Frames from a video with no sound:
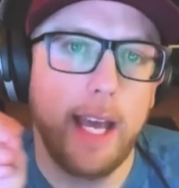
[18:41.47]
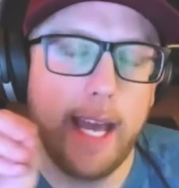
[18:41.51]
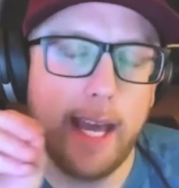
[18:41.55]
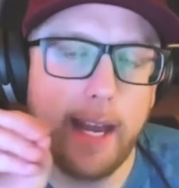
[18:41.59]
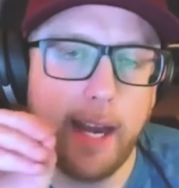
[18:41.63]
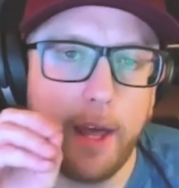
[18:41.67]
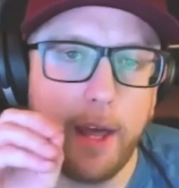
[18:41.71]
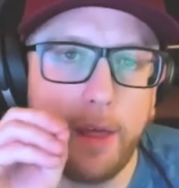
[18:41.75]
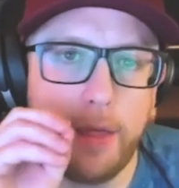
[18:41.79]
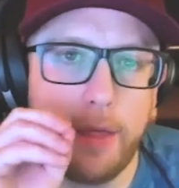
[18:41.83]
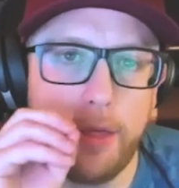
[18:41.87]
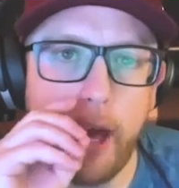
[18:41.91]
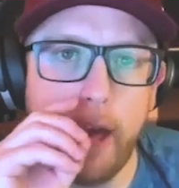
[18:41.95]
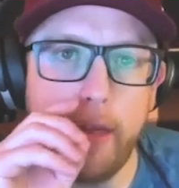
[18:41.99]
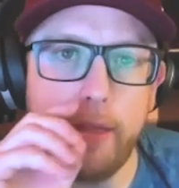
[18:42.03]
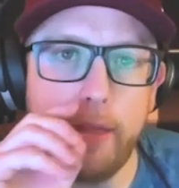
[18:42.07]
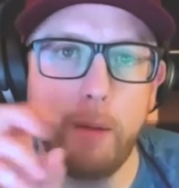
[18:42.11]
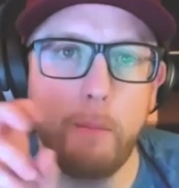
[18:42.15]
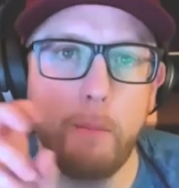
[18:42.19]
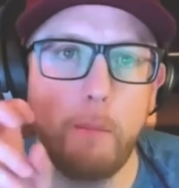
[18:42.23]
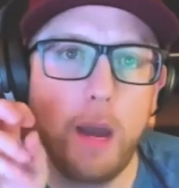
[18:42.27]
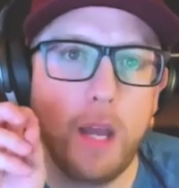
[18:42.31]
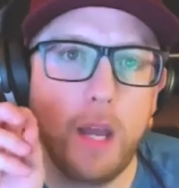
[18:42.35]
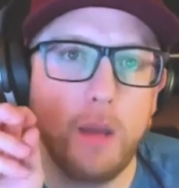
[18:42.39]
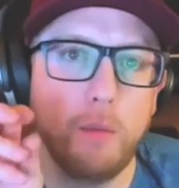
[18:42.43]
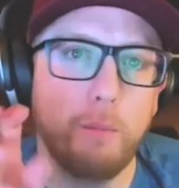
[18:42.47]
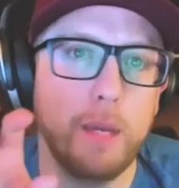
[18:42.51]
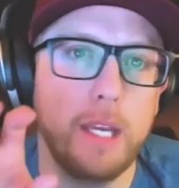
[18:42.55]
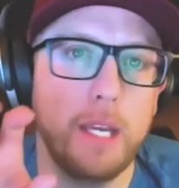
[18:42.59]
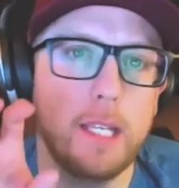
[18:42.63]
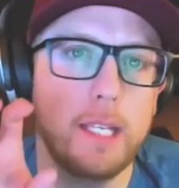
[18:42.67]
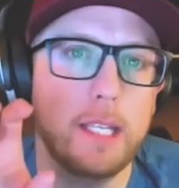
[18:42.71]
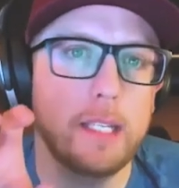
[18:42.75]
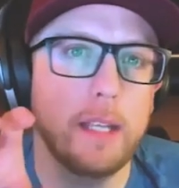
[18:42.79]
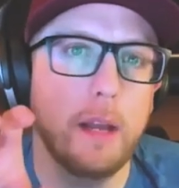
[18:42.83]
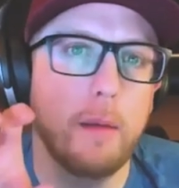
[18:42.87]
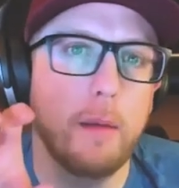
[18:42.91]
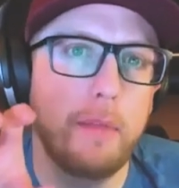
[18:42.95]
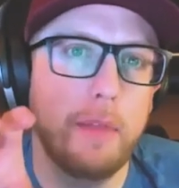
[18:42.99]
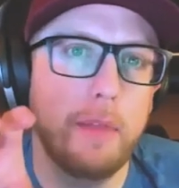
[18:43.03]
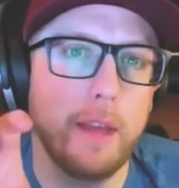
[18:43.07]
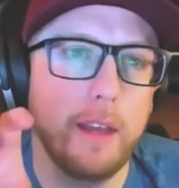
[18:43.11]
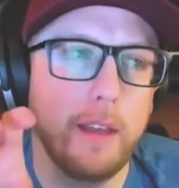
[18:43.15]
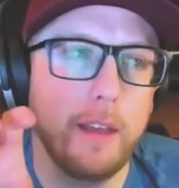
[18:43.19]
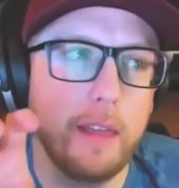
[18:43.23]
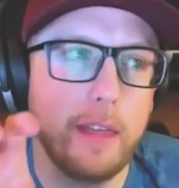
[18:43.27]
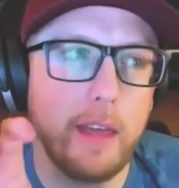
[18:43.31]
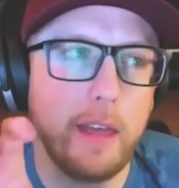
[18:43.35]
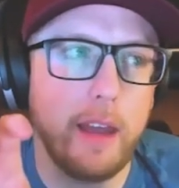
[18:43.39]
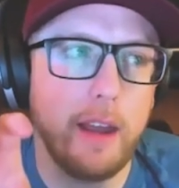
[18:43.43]
And I thought there might be
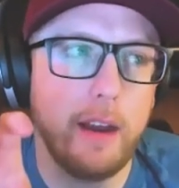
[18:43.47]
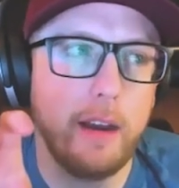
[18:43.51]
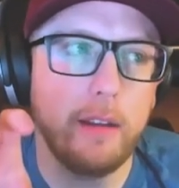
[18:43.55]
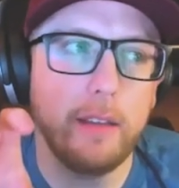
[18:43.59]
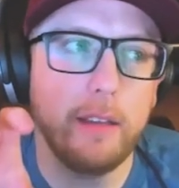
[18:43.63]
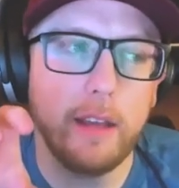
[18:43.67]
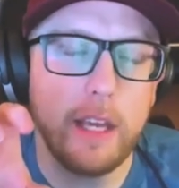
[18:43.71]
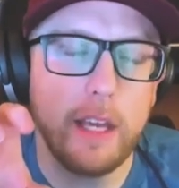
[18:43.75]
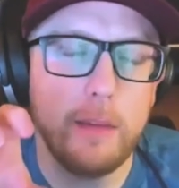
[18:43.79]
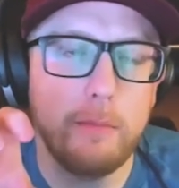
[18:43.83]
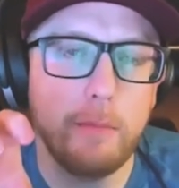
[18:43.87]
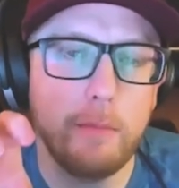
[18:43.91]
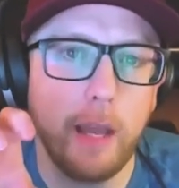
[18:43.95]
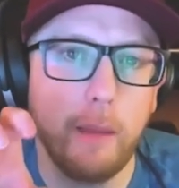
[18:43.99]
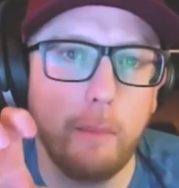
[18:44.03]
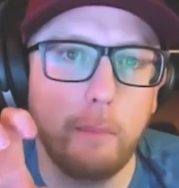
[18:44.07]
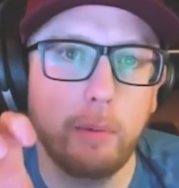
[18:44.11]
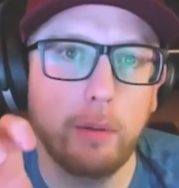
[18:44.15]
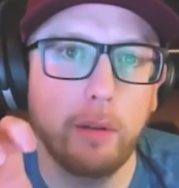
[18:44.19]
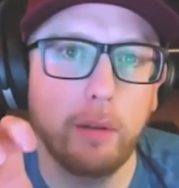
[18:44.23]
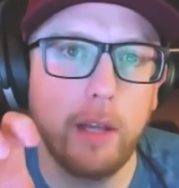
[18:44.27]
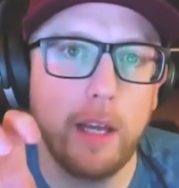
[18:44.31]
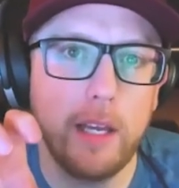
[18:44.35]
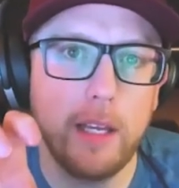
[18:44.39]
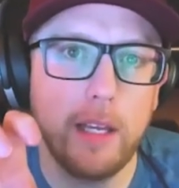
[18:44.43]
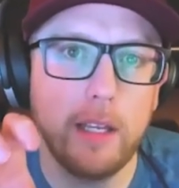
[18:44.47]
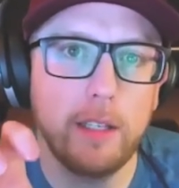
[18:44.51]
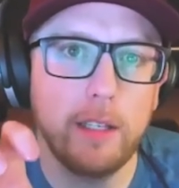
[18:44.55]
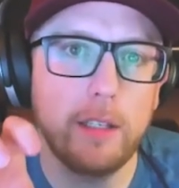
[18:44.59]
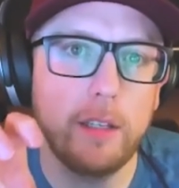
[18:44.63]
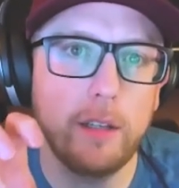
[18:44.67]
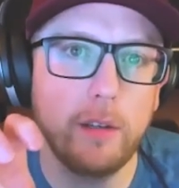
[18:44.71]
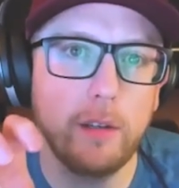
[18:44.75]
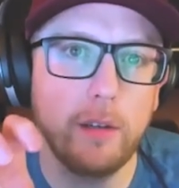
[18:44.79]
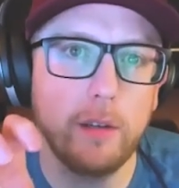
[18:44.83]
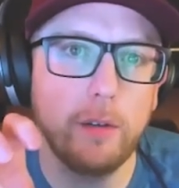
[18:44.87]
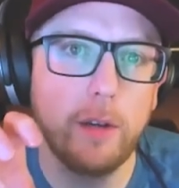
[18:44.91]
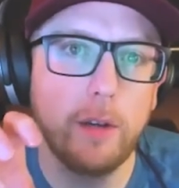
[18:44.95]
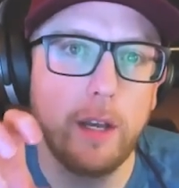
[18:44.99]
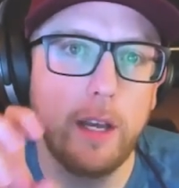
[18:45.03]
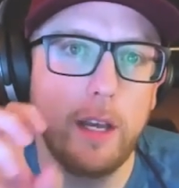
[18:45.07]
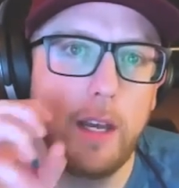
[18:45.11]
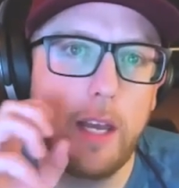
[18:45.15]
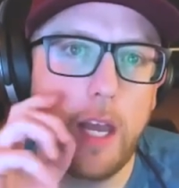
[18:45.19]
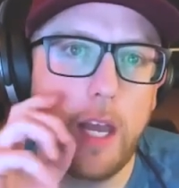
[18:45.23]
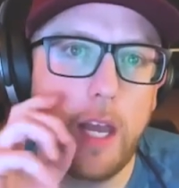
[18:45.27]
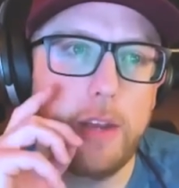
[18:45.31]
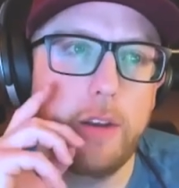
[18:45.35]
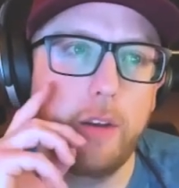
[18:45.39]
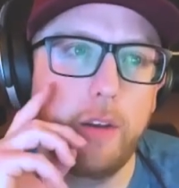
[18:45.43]
something there that he might play into.
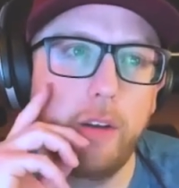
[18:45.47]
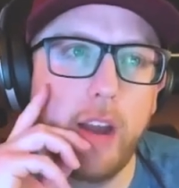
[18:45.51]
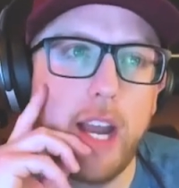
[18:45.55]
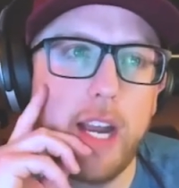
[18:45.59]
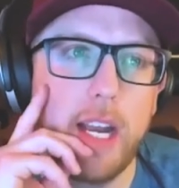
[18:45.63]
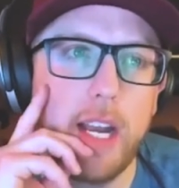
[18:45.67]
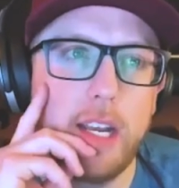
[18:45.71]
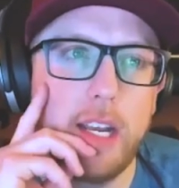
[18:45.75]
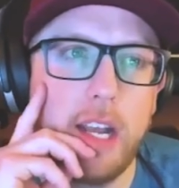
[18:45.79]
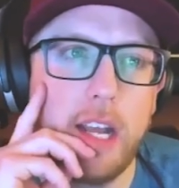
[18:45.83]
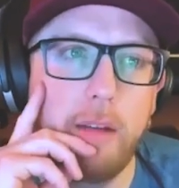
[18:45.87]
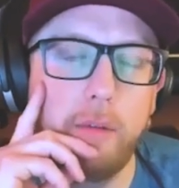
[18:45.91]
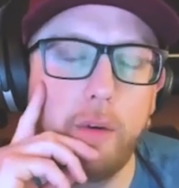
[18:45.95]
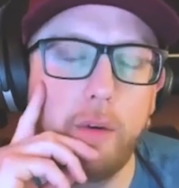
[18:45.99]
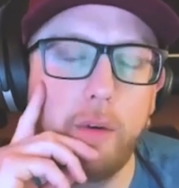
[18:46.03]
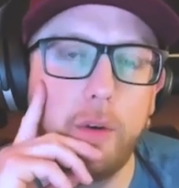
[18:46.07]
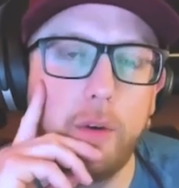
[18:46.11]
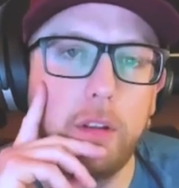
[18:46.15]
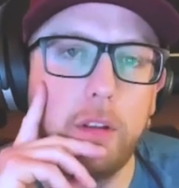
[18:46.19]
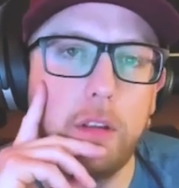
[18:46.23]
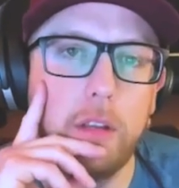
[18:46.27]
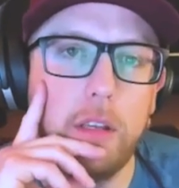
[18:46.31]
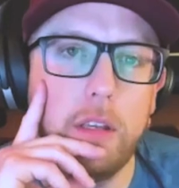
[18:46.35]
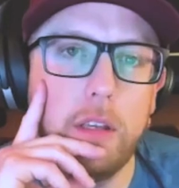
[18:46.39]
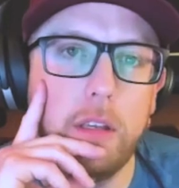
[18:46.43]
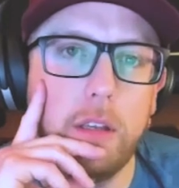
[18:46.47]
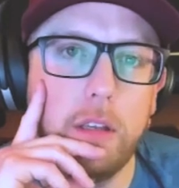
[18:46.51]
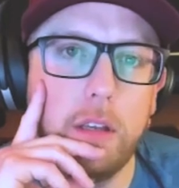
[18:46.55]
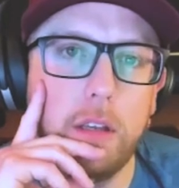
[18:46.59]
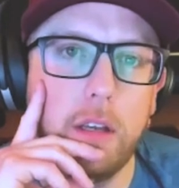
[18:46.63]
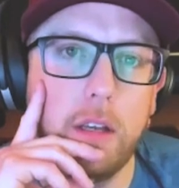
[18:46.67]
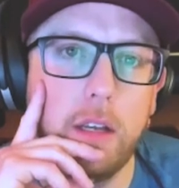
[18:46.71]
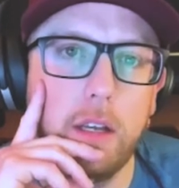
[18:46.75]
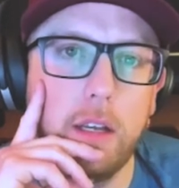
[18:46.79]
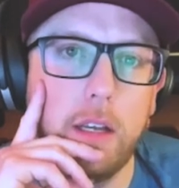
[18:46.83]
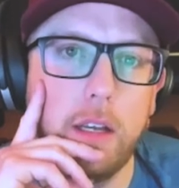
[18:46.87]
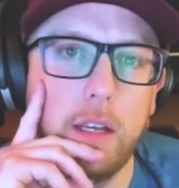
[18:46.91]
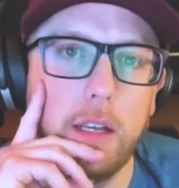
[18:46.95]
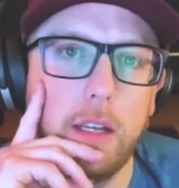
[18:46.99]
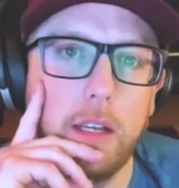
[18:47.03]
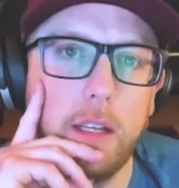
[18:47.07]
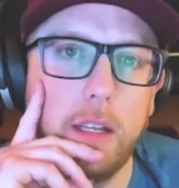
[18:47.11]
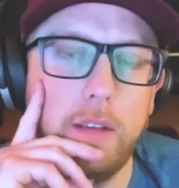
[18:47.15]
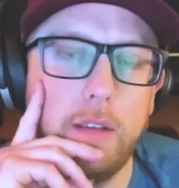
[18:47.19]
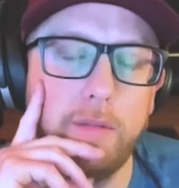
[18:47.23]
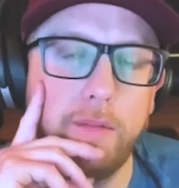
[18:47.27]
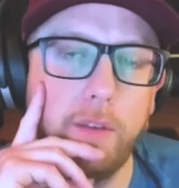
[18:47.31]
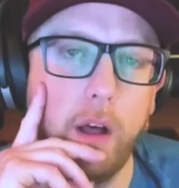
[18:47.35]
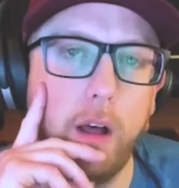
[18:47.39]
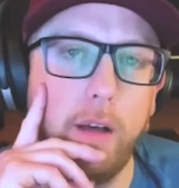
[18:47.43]
And you're right, it never really uh,
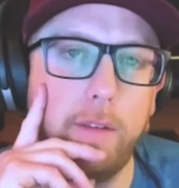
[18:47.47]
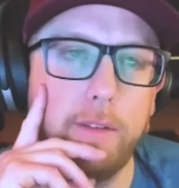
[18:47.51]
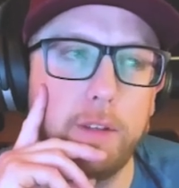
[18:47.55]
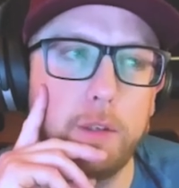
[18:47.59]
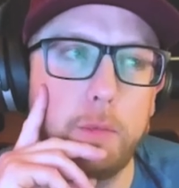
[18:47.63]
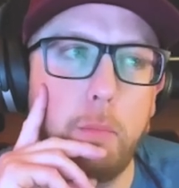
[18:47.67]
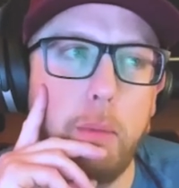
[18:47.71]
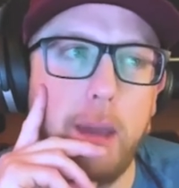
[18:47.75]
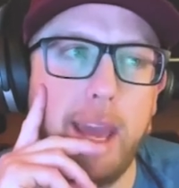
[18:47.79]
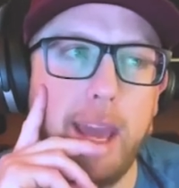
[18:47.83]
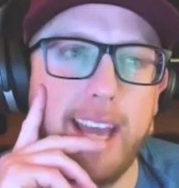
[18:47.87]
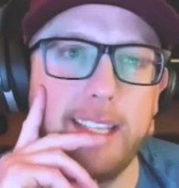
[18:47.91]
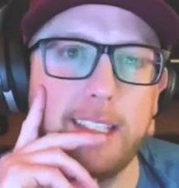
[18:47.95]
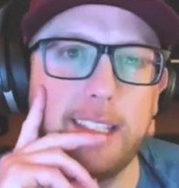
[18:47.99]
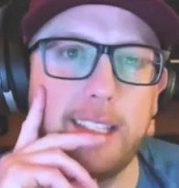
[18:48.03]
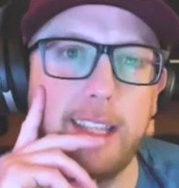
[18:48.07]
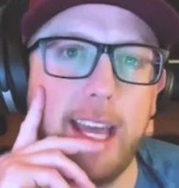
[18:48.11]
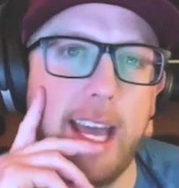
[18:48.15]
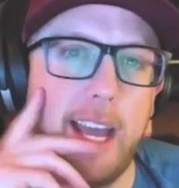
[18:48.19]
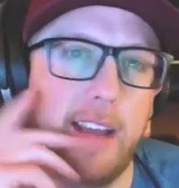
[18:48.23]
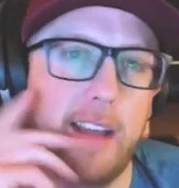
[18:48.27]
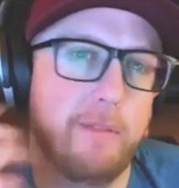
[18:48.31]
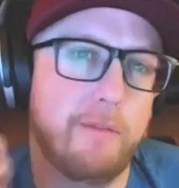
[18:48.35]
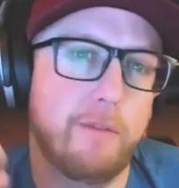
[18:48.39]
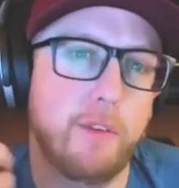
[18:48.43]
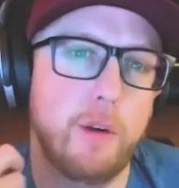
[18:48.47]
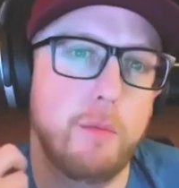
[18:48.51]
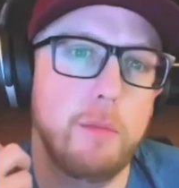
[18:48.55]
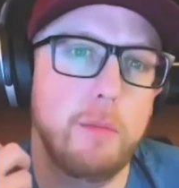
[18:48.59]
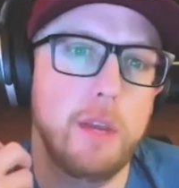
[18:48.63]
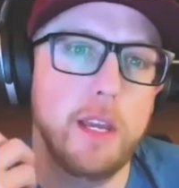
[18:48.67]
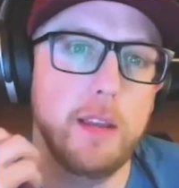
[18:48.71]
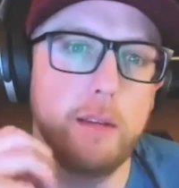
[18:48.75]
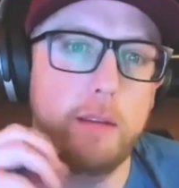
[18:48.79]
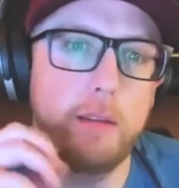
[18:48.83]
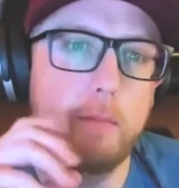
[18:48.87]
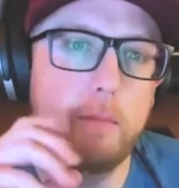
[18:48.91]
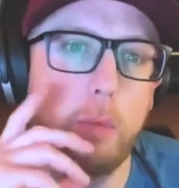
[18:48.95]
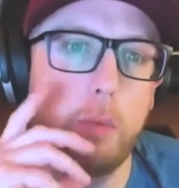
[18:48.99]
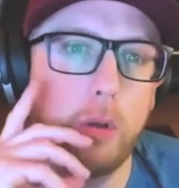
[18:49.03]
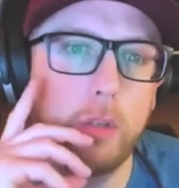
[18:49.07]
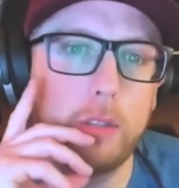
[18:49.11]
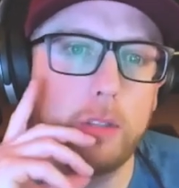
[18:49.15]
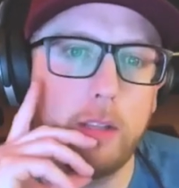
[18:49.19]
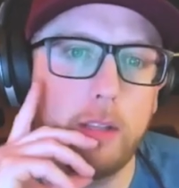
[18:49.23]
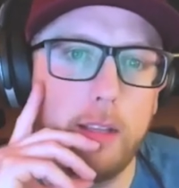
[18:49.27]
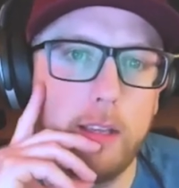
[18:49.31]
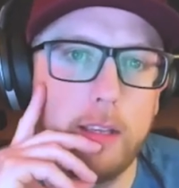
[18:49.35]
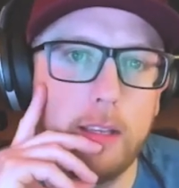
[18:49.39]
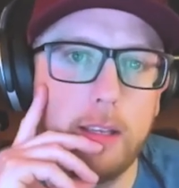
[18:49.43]
evolves past that for me,
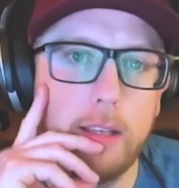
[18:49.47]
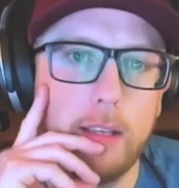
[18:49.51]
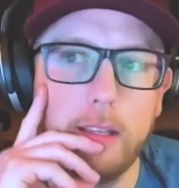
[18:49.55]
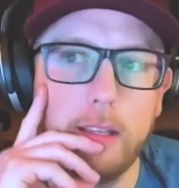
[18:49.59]
mostly.